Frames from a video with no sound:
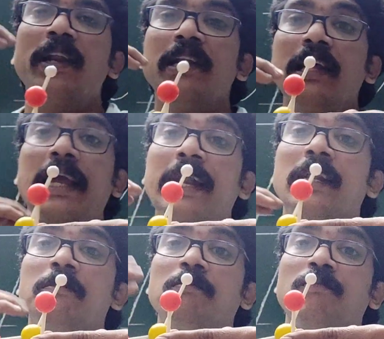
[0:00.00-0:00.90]

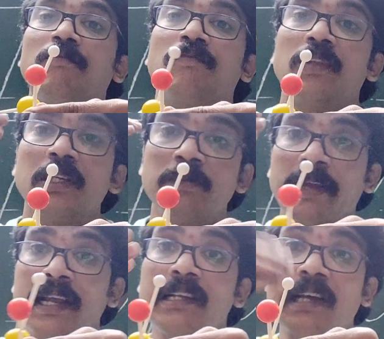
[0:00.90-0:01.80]
atom is
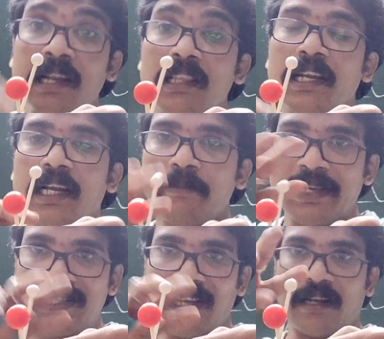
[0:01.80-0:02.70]
behind another atom
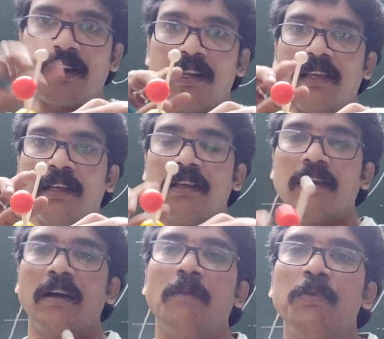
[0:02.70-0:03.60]
exactly
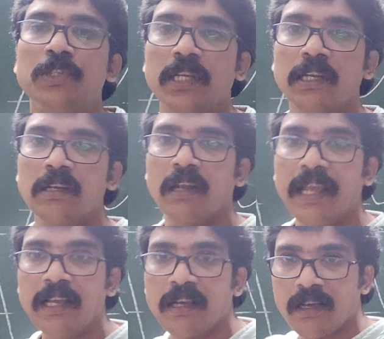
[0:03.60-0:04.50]
opposite, like
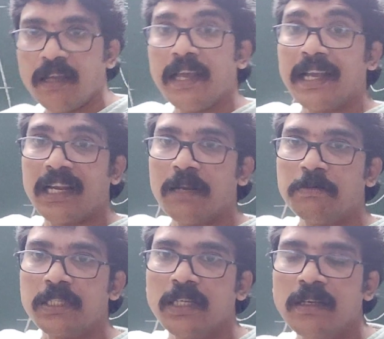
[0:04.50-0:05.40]
eclipsed.
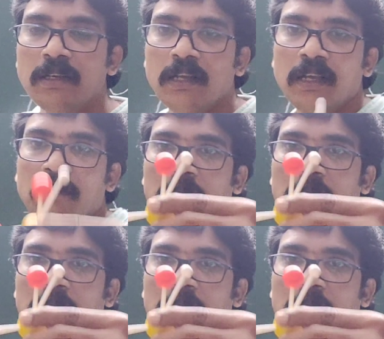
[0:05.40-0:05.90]
But it